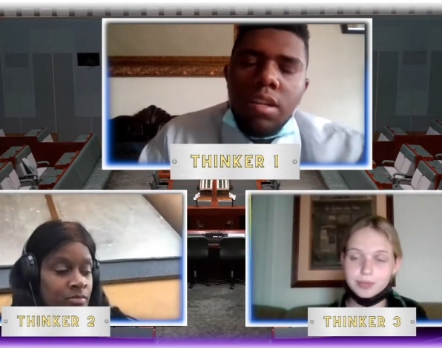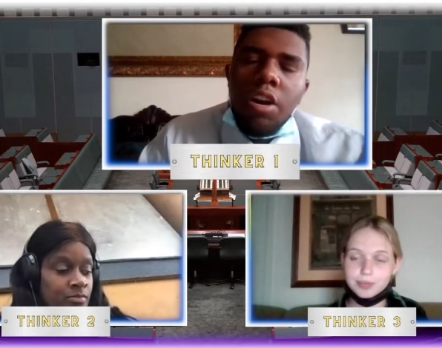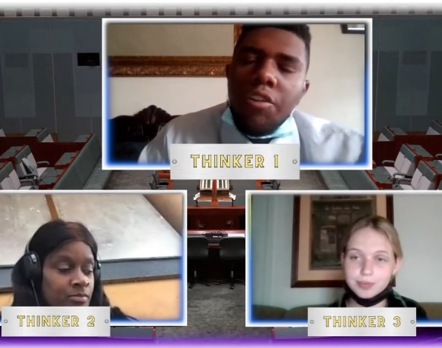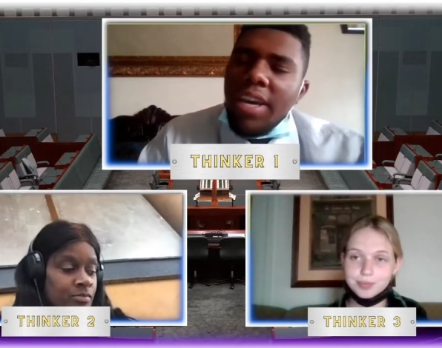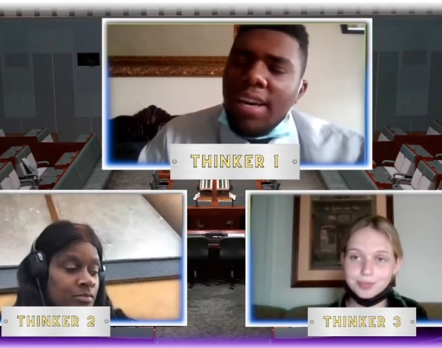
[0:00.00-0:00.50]

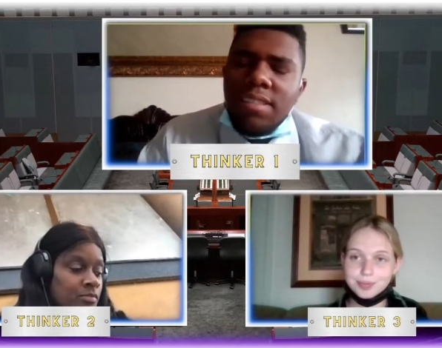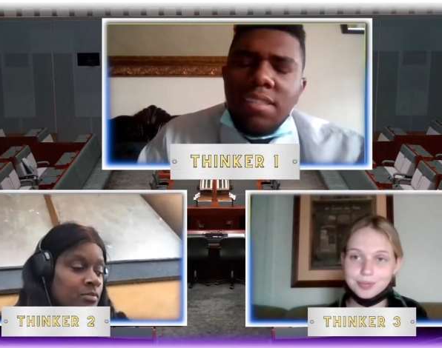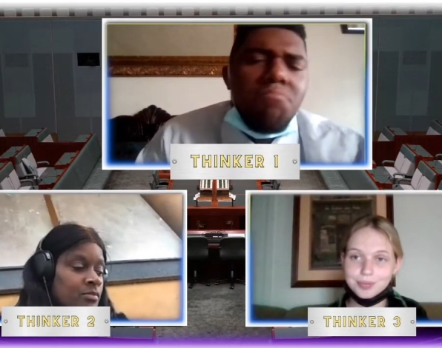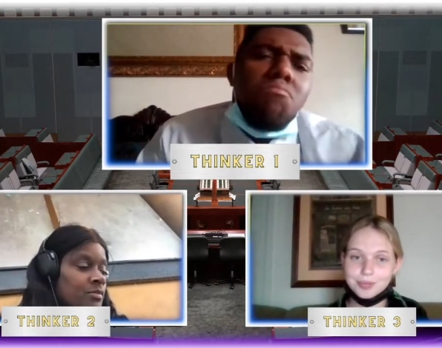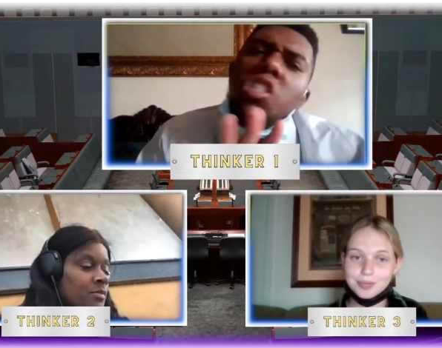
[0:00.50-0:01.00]
Speaker 1: Oh
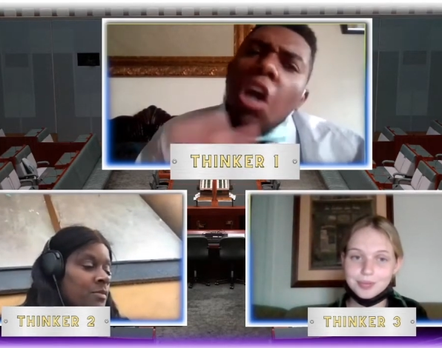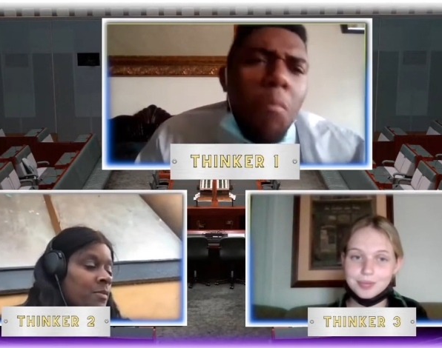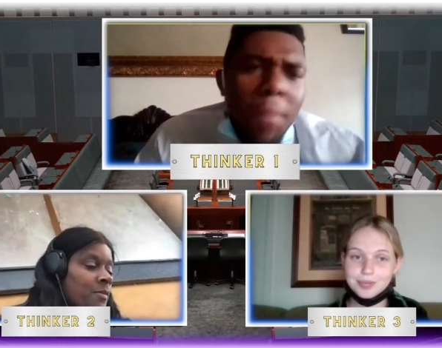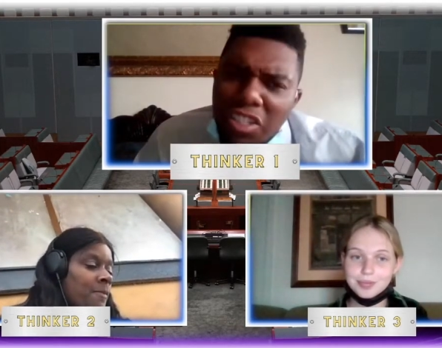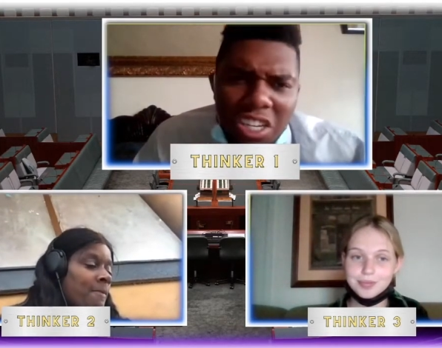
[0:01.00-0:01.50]
yes.
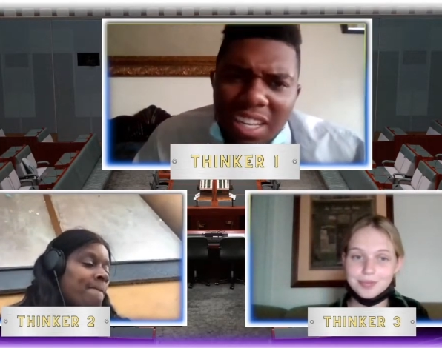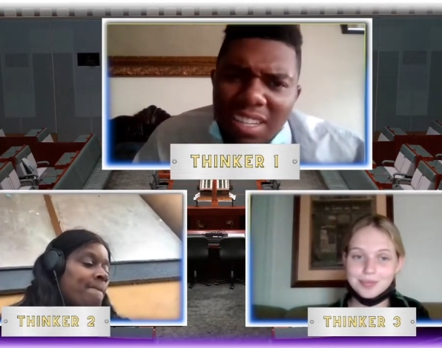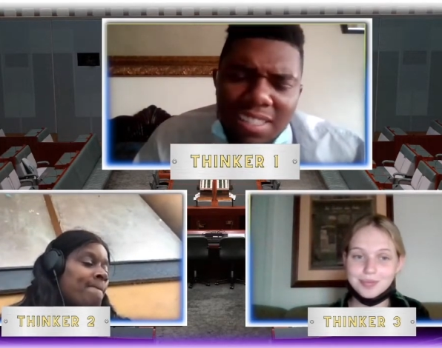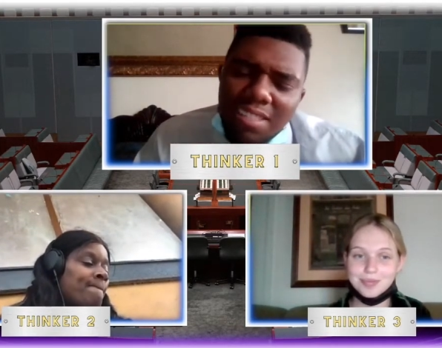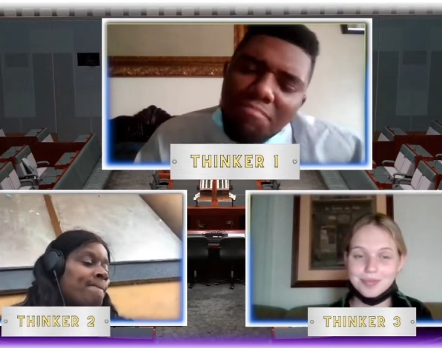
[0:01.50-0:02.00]
Don't mention
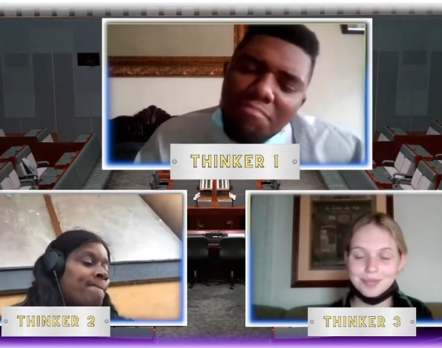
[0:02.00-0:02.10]
it.